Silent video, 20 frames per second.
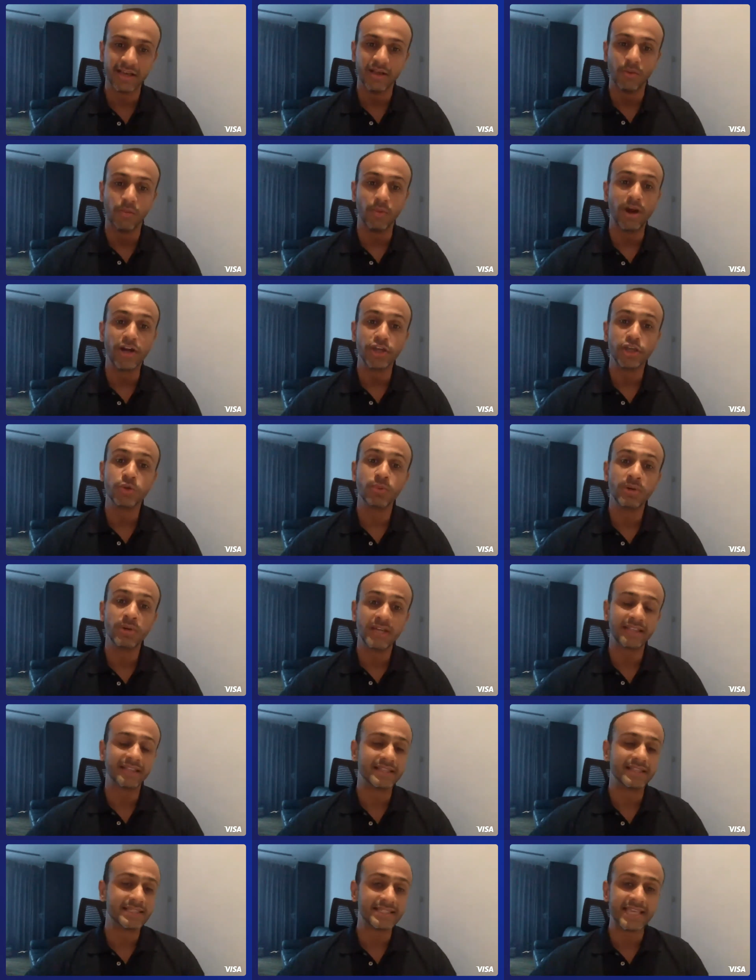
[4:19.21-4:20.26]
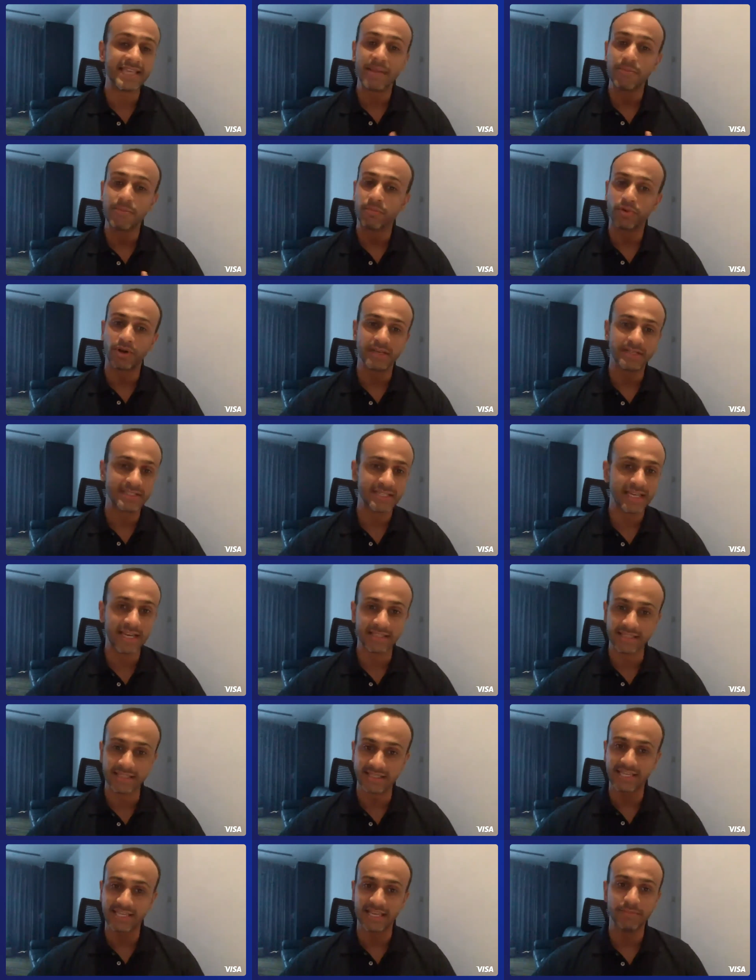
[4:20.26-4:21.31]
where you would get the same pricing and
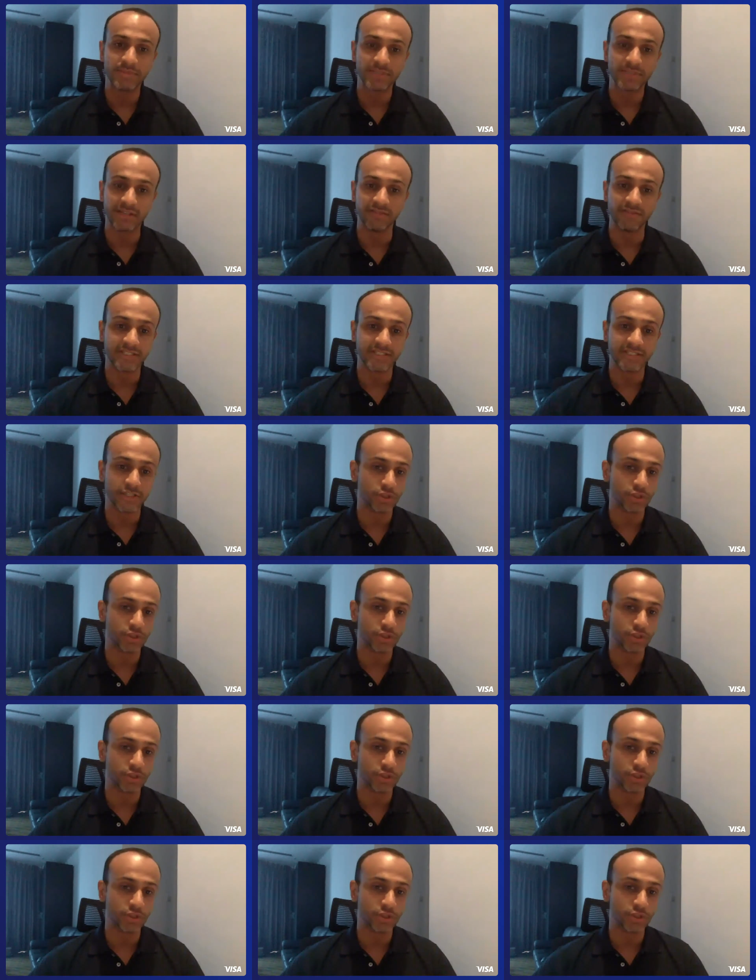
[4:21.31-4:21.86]
the same service